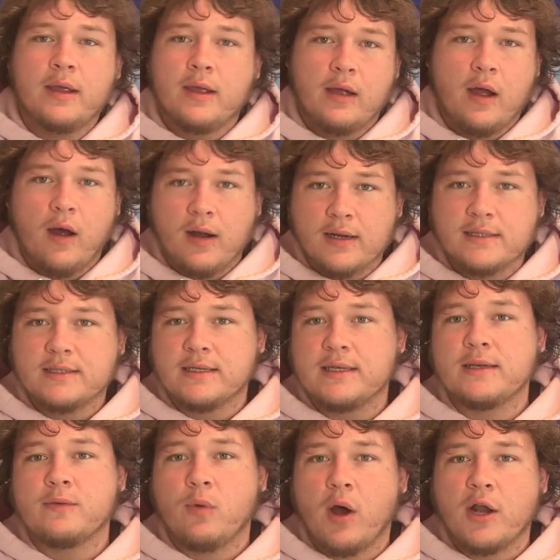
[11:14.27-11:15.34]

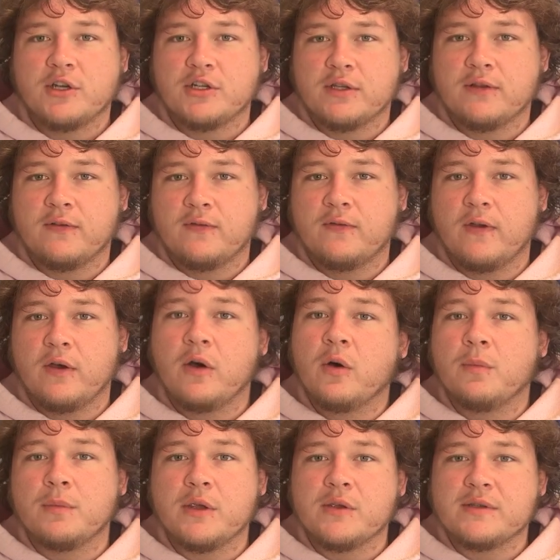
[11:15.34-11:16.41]
Honestly, watching the
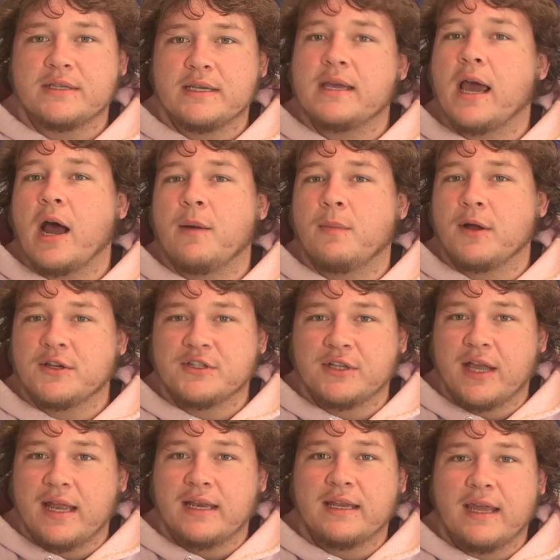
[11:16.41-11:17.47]
film, you see how much
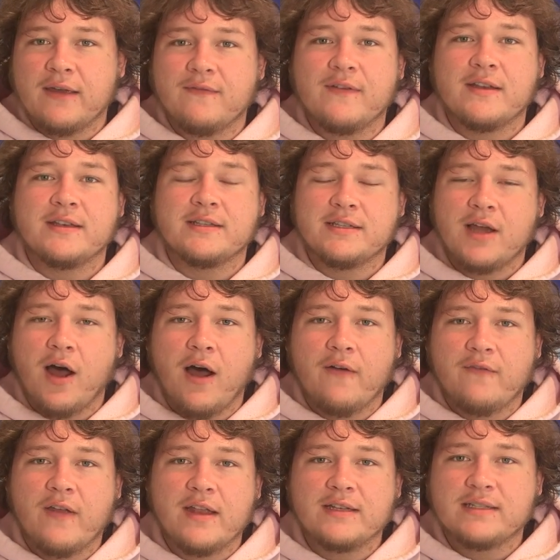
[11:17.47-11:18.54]
Lane Kiffin's
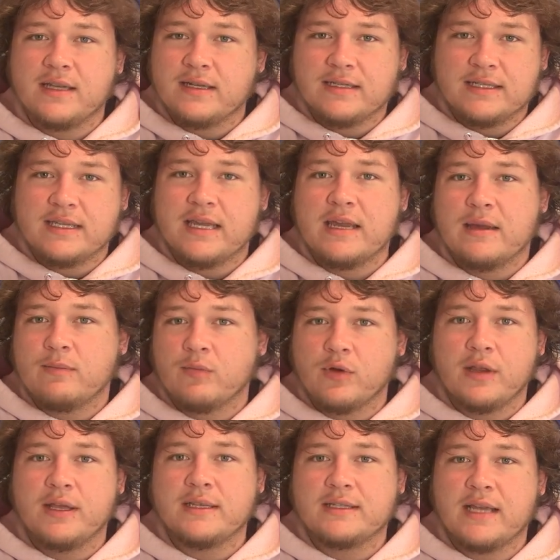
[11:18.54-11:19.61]
offense and scheme
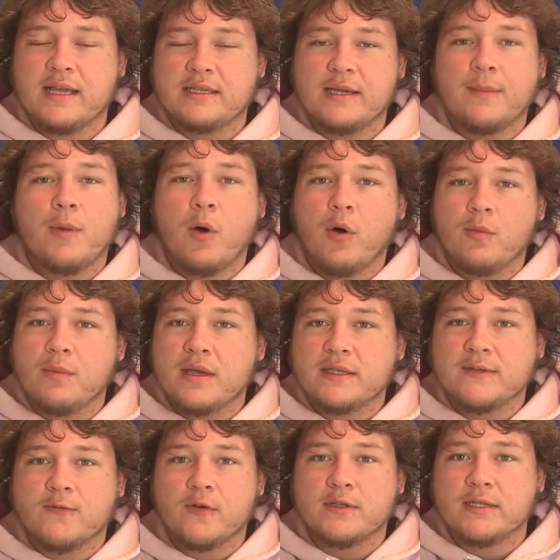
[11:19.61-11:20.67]
really sets up Ole Miss
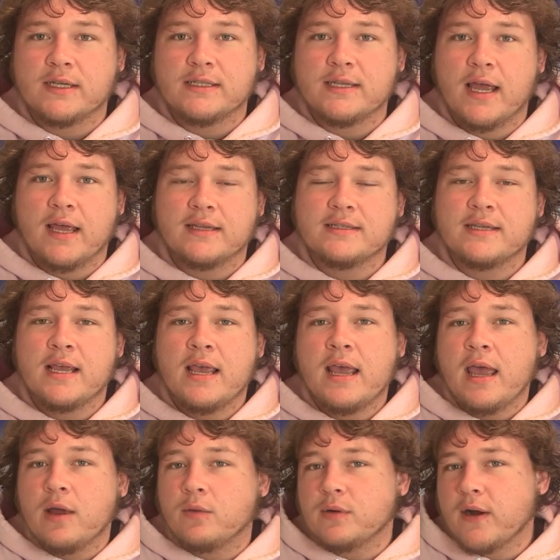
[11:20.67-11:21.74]
for success.
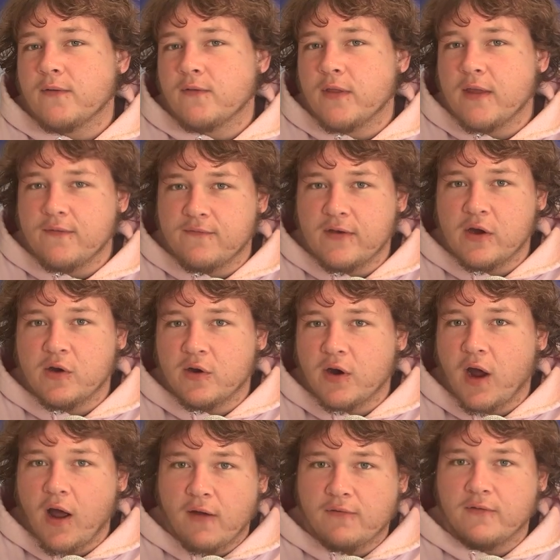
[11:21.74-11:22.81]
And whenever they veered
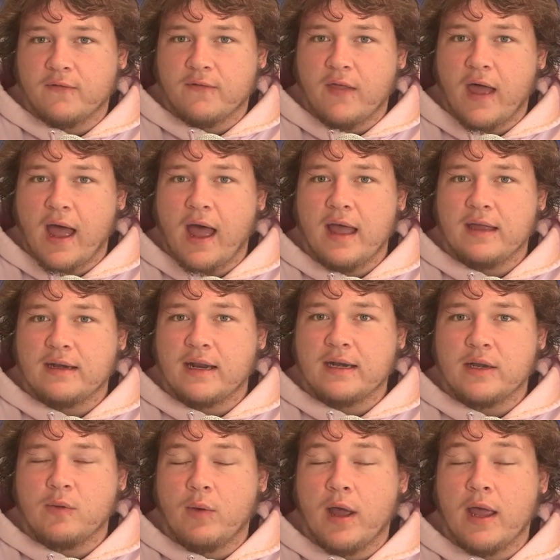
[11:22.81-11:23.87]
off of that in
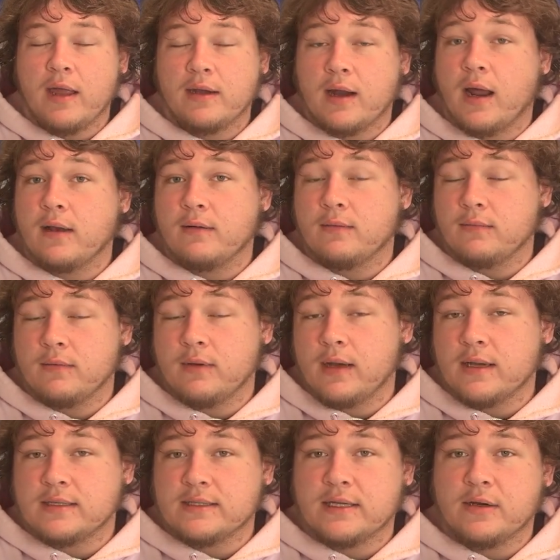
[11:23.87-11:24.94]
any way, not
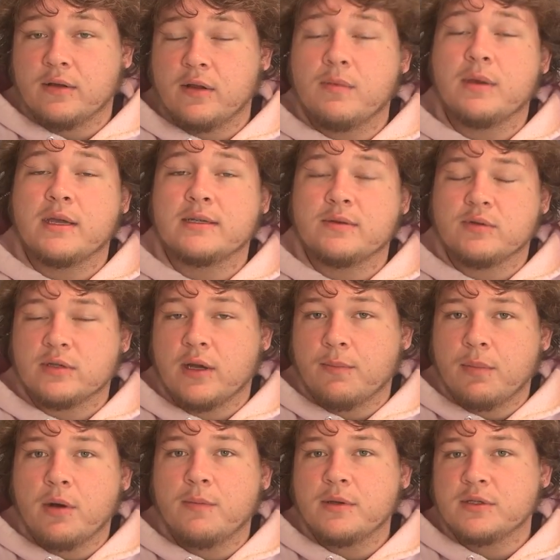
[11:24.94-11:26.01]
necessarily because it was on
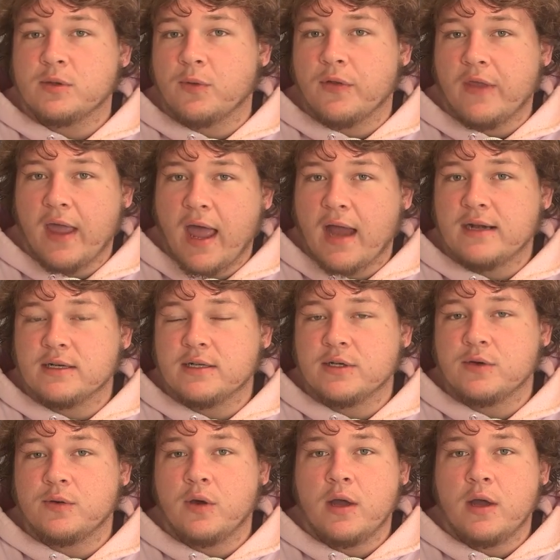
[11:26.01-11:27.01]
purpose or what they had to do,